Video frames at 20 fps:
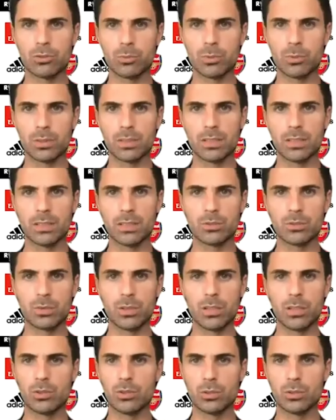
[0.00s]
obviously is
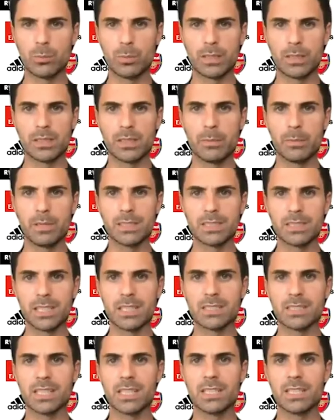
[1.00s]
really good, but the
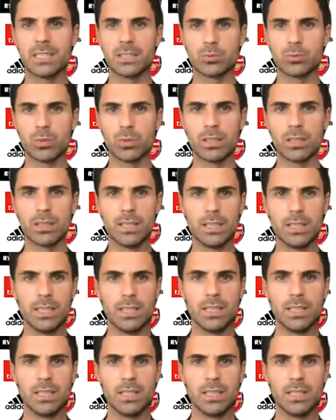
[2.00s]
mental side as well,